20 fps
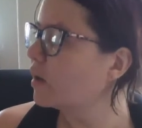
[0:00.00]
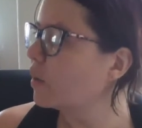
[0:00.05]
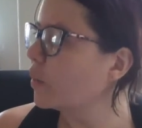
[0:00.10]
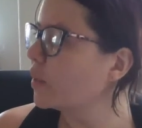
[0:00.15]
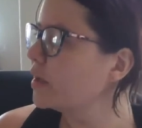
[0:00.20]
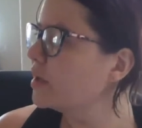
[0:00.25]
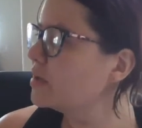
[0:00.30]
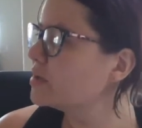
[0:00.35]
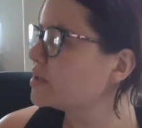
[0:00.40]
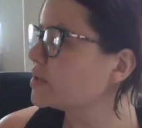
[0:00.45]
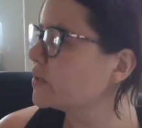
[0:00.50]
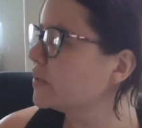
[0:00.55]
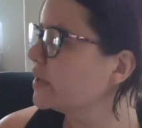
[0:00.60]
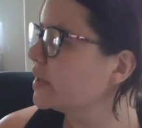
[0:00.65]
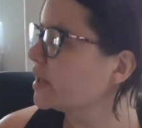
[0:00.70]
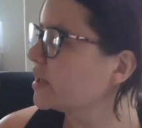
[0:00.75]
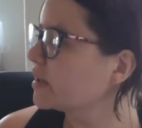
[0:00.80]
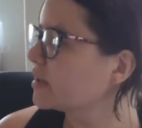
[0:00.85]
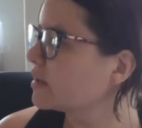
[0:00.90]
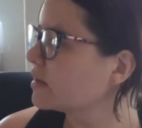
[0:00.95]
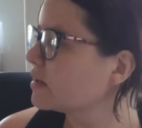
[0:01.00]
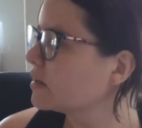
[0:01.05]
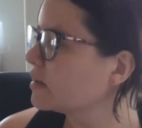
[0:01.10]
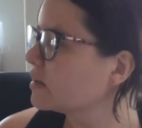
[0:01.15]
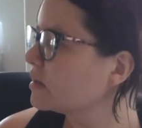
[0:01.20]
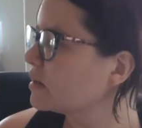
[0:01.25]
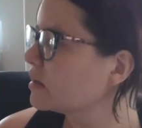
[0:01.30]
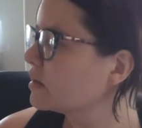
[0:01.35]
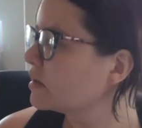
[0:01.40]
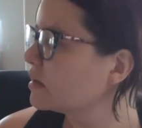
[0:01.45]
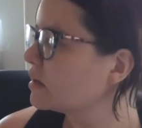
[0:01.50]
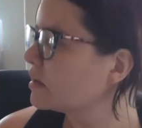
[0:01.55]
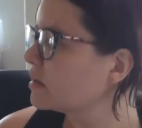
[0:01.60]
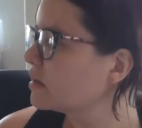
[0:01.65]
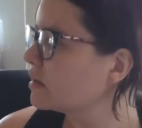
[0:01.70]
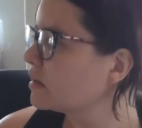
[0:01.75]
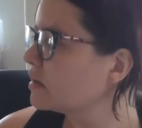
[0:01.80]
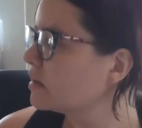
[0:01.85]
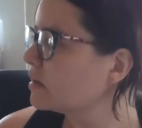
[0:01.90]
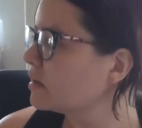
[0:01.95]
What are you doing?
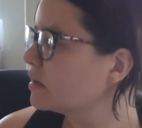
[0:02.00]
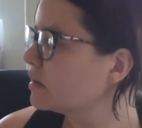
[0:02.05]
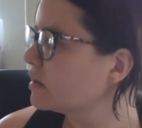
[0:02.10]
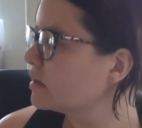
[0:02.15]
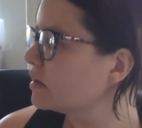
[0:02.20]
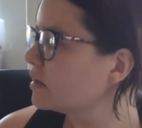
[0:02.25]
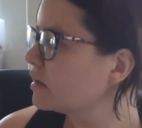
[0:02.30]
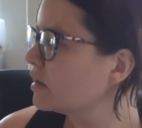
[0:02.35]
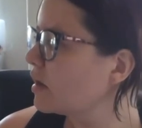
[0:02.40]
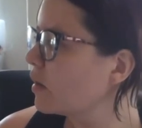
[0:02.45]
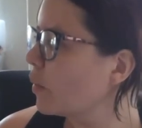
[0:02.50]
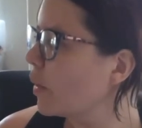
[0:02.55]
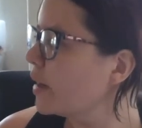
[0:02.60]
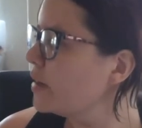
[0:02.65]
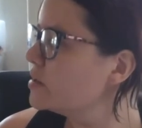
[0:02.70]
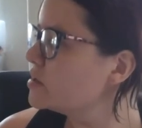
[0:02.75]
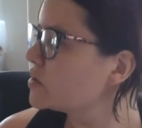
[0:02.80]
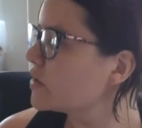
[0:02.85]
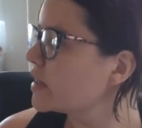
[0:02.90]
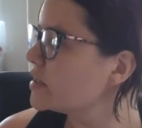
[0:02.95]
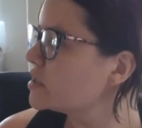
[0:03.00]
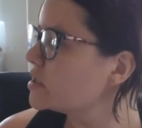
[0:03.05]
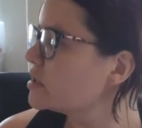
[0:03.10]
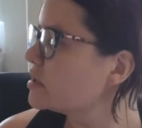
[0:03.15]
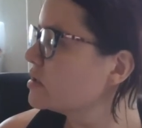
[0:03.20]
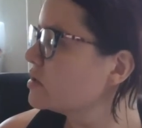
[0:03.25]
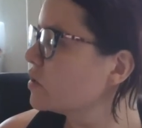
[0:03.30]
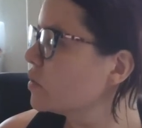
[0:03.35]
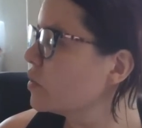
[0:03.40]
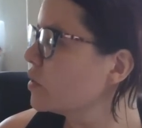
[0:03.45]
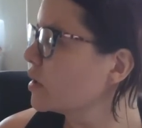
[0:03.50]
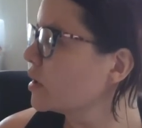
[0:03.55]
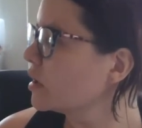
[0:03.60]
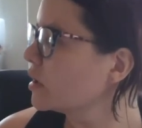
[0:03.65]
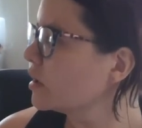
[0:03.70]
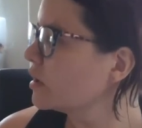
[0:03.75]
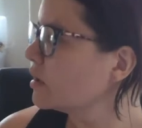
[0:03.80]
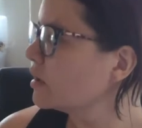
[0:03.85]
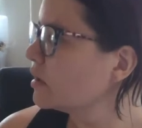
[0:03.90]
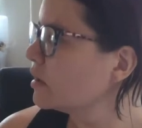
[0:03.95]
Why are you scratching the
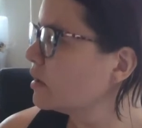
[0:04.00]
door?